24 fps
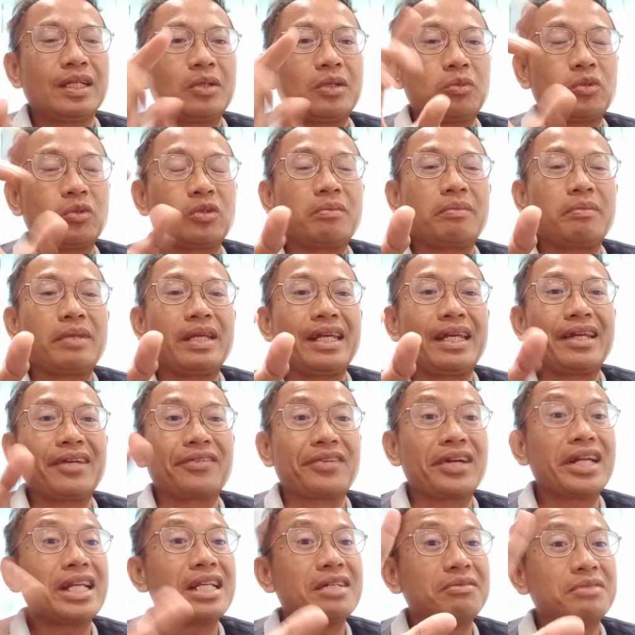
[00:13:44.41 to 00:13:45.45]
would be
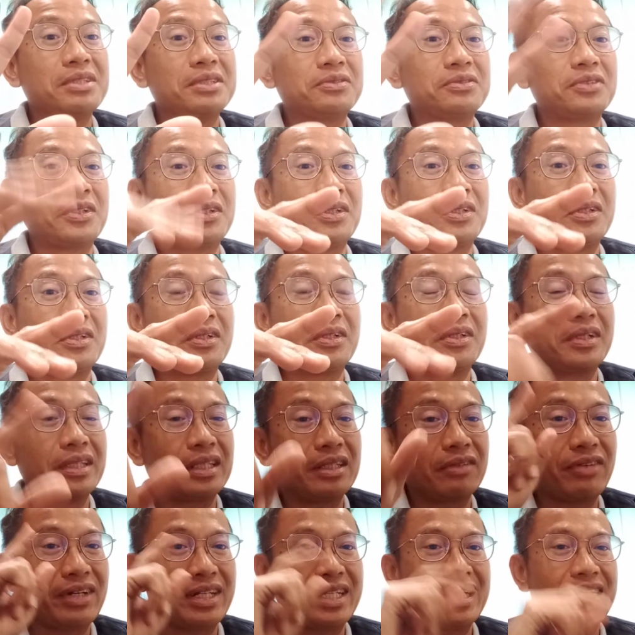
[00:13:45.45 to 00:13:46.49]
relevant for the
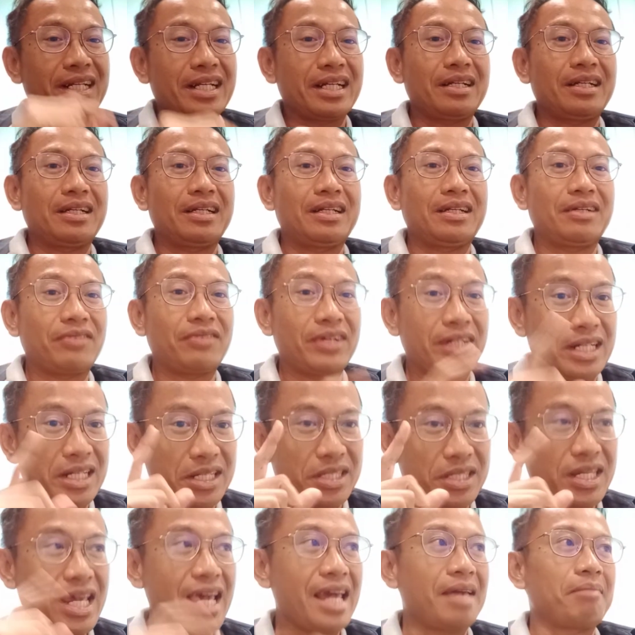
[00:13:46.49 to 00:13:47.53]
final
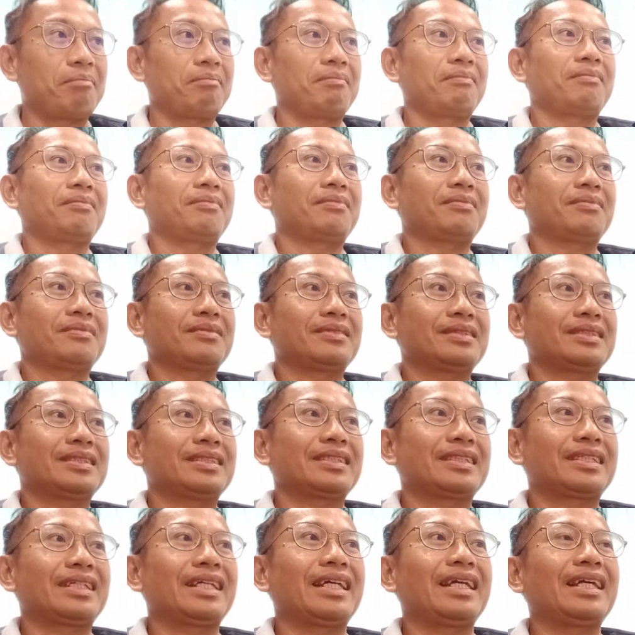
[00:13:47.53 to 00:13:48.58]
exam.
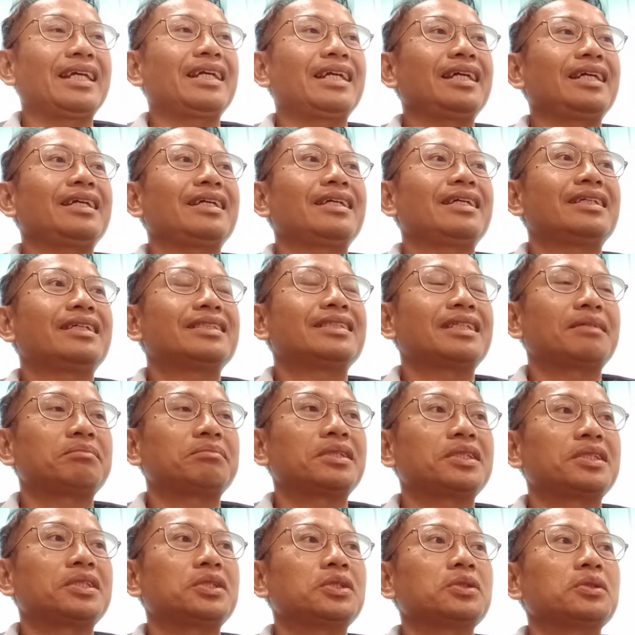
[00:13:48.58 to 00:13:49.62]
Okay, chapter
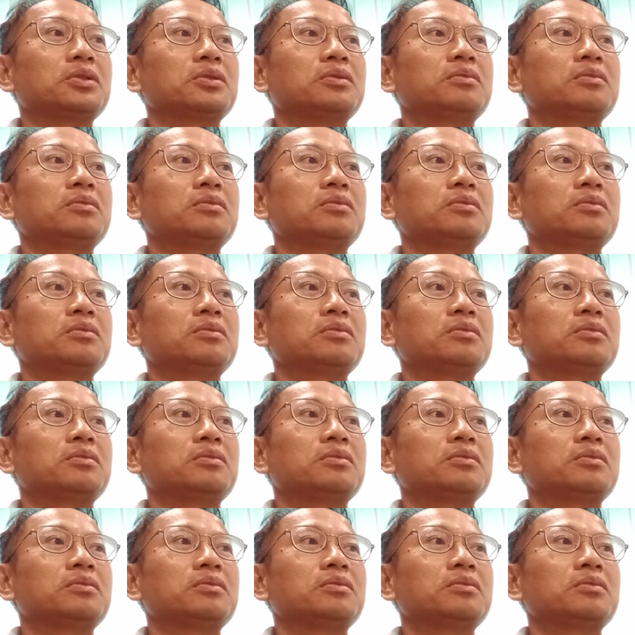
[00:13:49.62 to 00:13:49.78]
2.